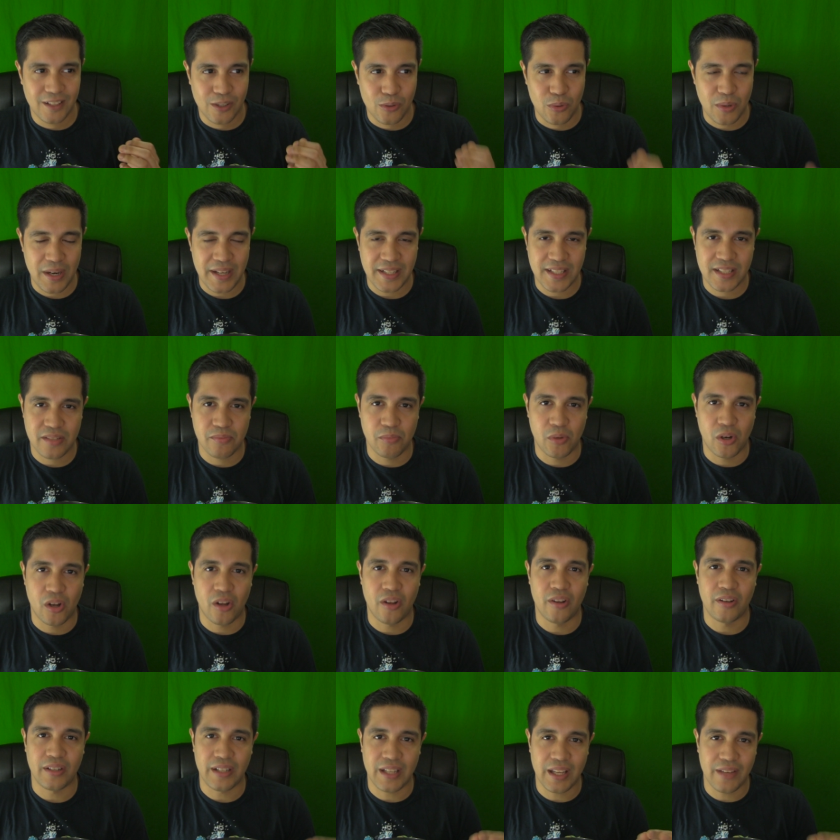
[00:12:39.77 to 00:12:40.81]
quite
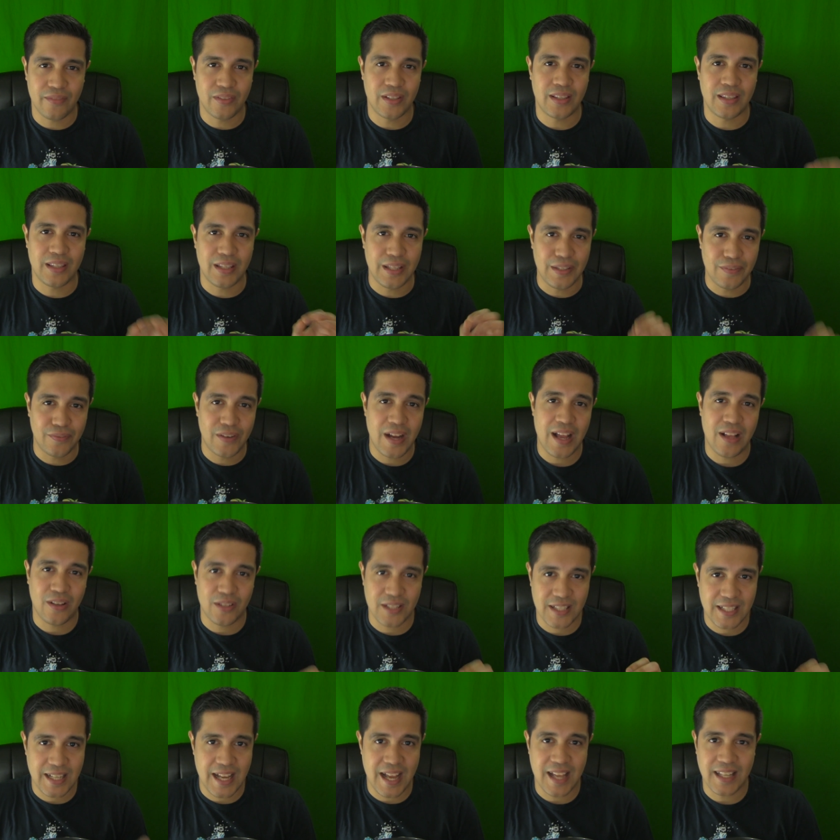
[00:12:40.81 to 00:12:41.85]
small given the
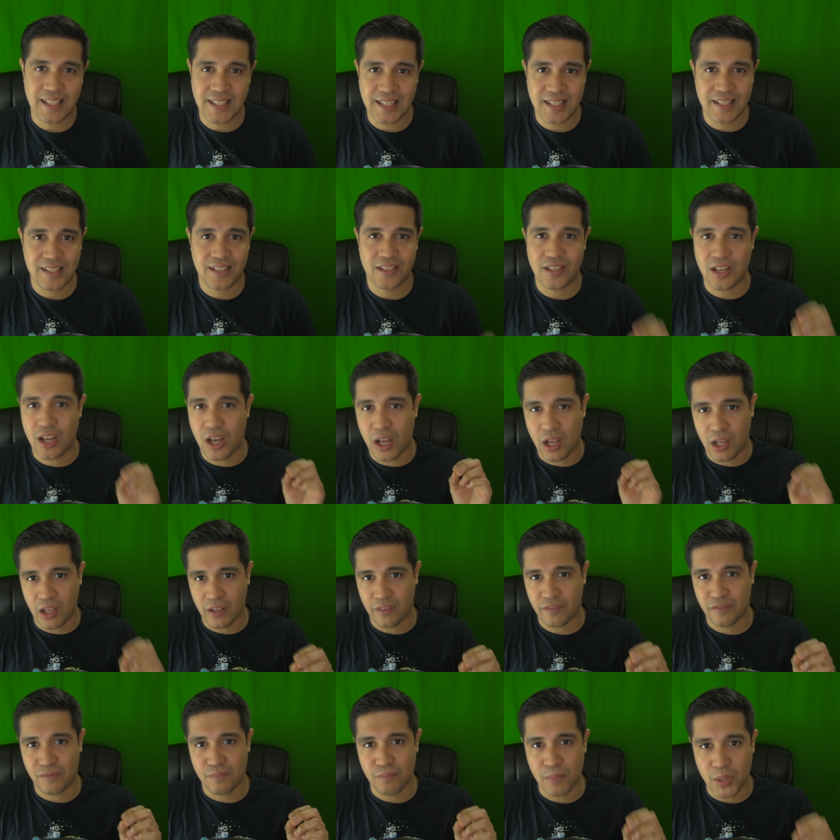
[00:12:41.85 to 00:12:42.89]
file sizes
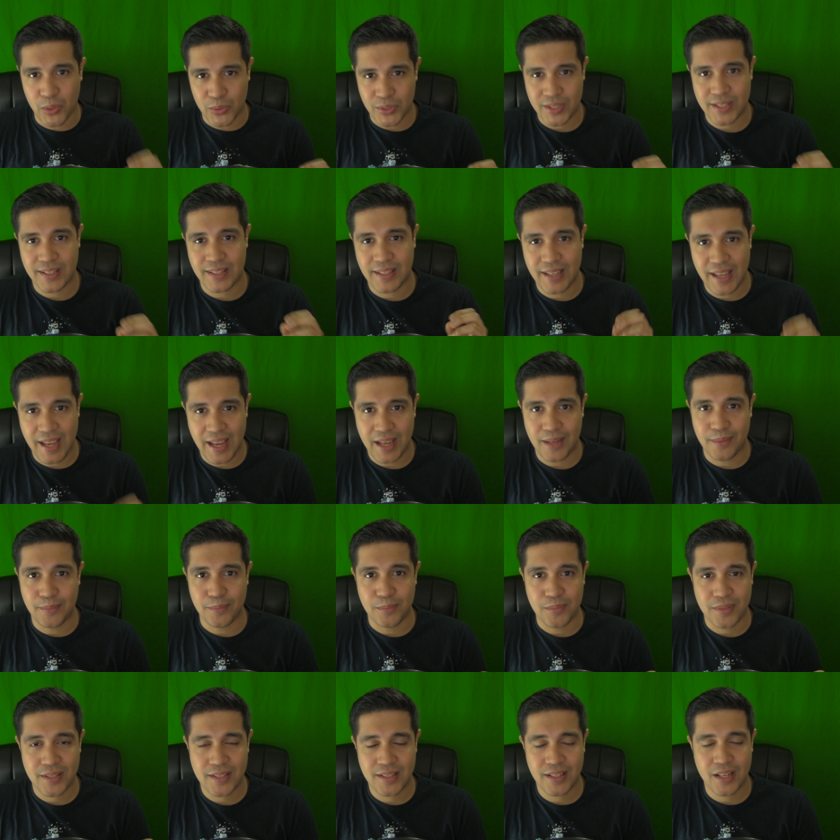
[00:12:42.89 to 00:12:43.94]
of most
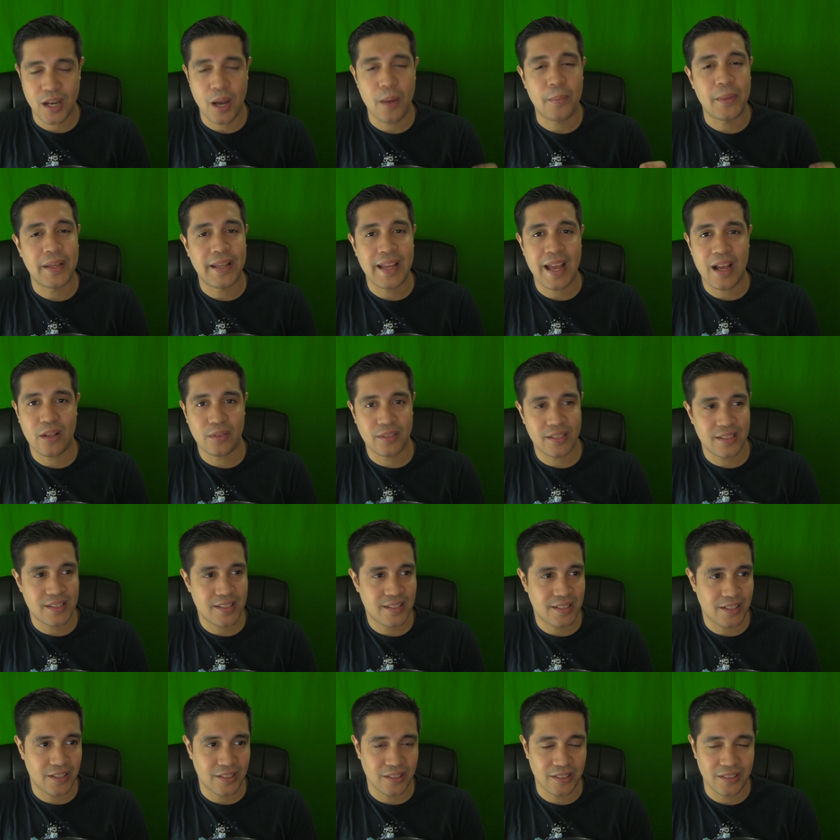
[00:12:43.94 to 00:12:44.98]
games coming out
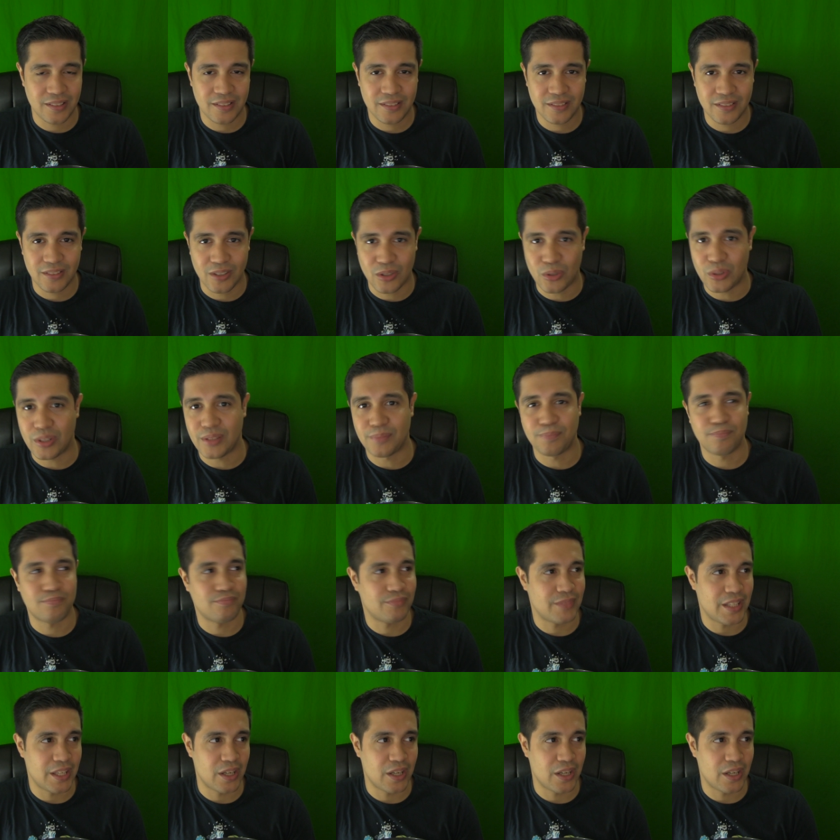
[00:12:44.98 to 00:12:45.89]
this year, or,